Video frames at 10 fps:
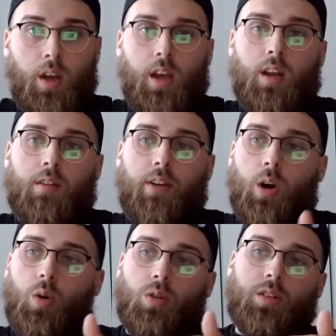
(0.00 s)
And if I
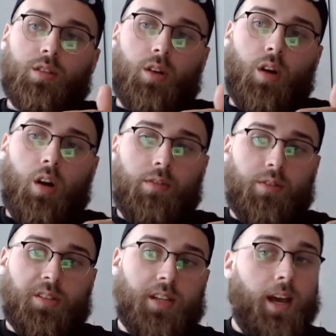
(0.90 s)
hold this card
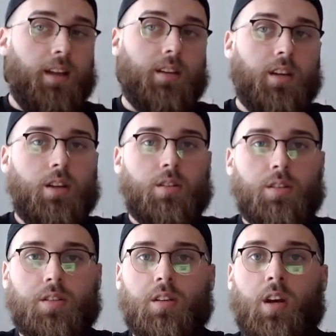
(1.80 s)
for 10
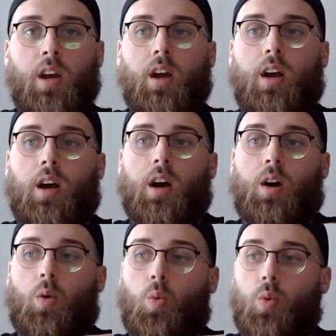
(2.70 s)
years,
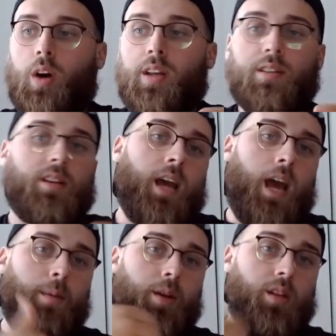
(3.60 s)
what is going to
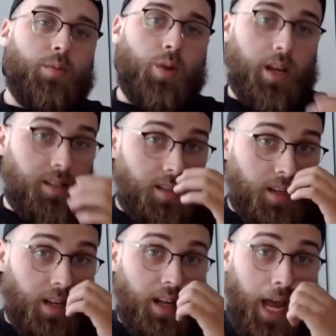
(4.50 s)
happen to the price? Is
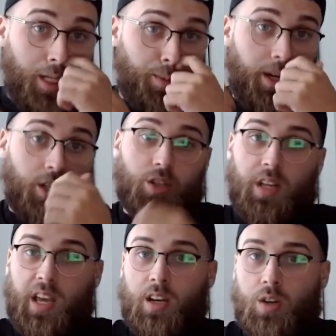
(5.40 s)
it going to
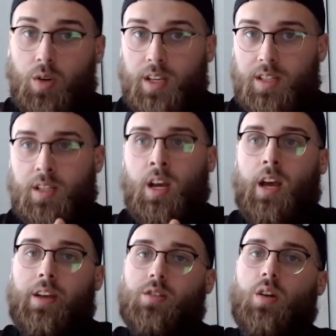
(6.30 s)
exponentially increase?
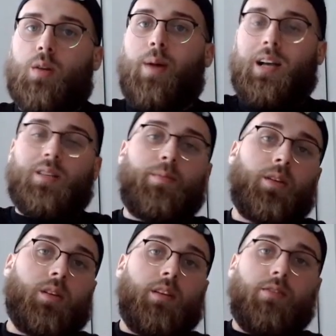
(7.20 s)
Is there a
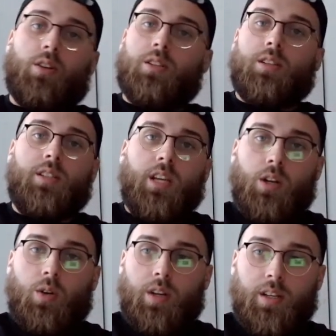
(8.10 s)
possibility for it to
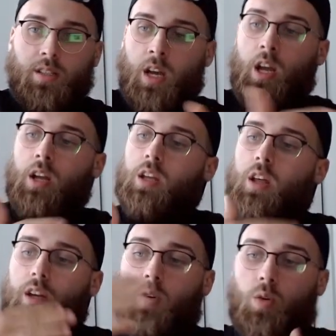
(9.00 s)
decrease?
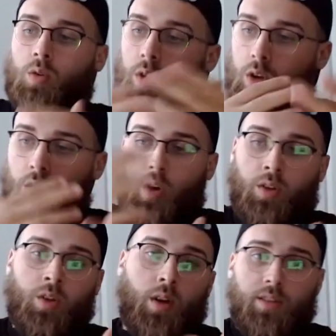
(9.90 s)
Like, you know,
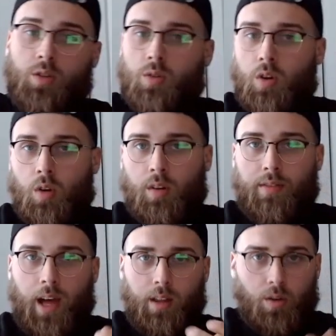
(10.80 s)
you have to do your own
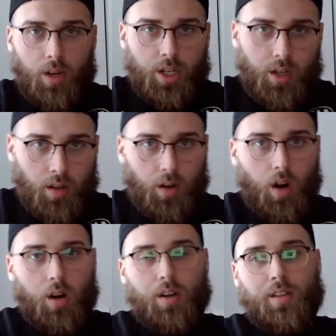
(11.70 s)
evaluation on the
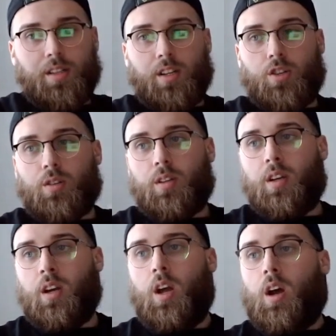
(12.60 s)
card,
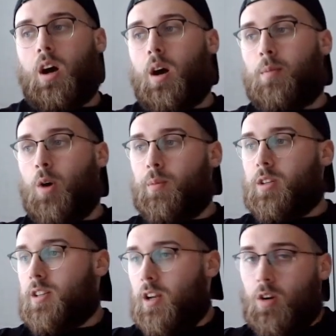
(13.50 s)
essentially.
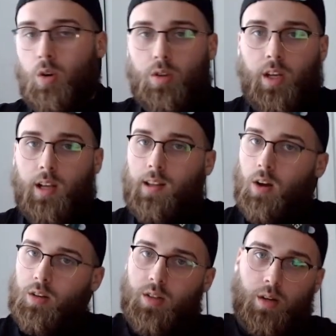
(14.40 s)
Almost like you're holding a
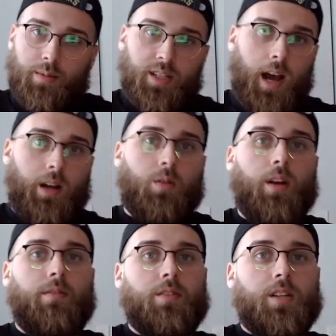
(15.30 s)
long-term stock,
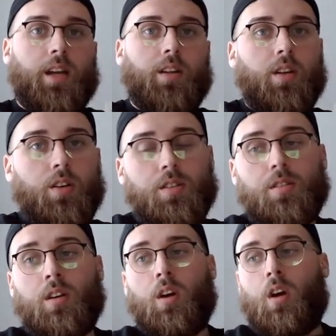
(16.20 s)
right, for 10 years.